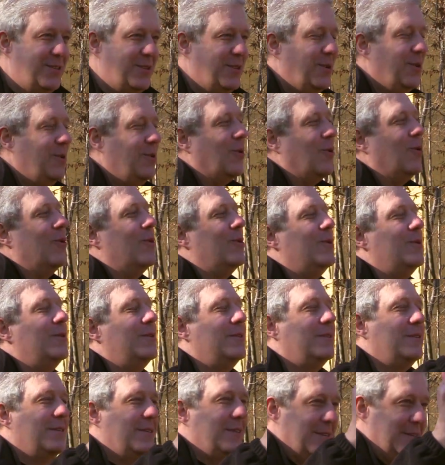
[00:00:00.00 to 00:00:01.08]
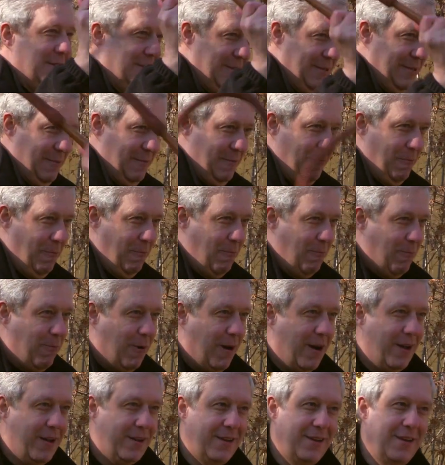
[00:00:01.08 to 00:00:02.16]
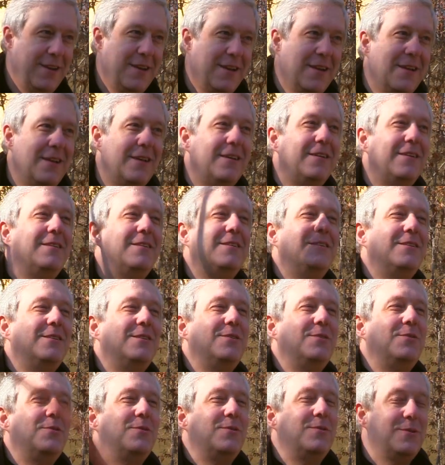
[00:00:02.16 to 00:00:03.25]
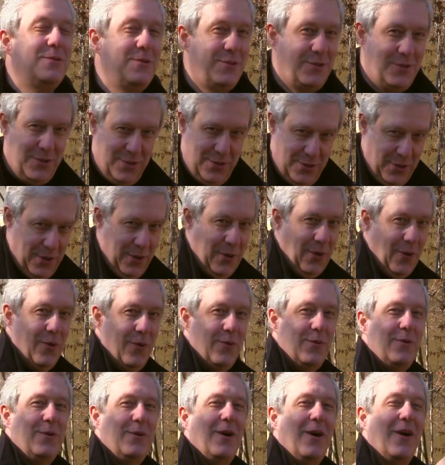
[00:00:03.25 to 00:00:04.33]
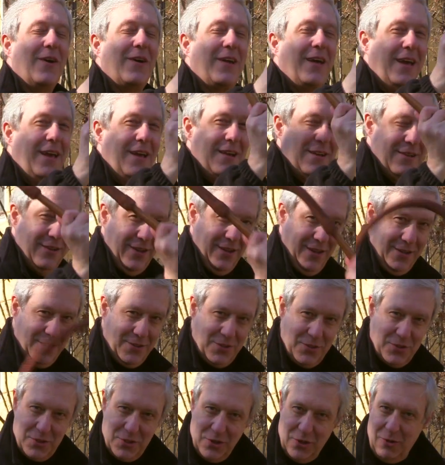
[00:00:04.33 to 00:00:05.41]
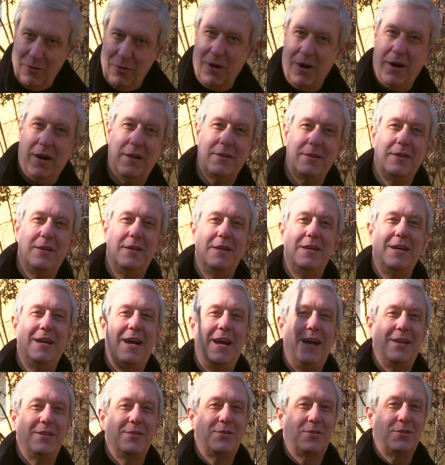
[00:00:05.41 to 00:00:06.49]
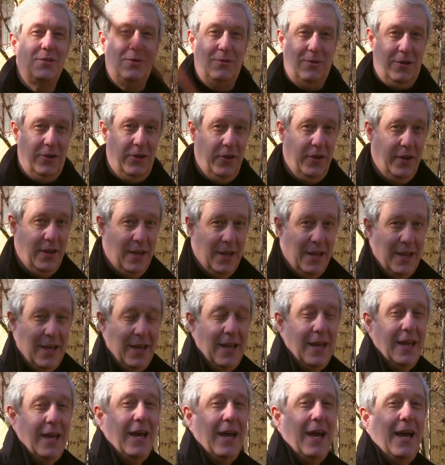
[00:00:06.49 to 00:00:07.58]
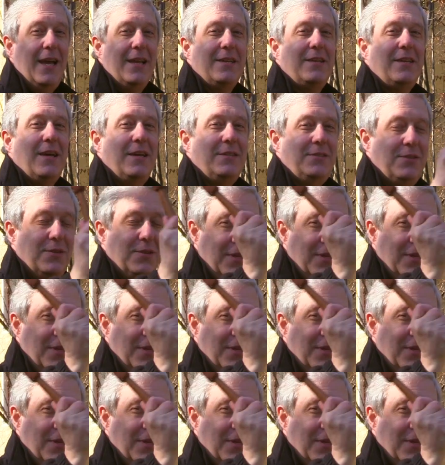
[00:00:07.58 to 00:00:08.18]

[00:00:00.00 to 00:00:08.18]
2, 1, 2, okay? And so on and so on. And as you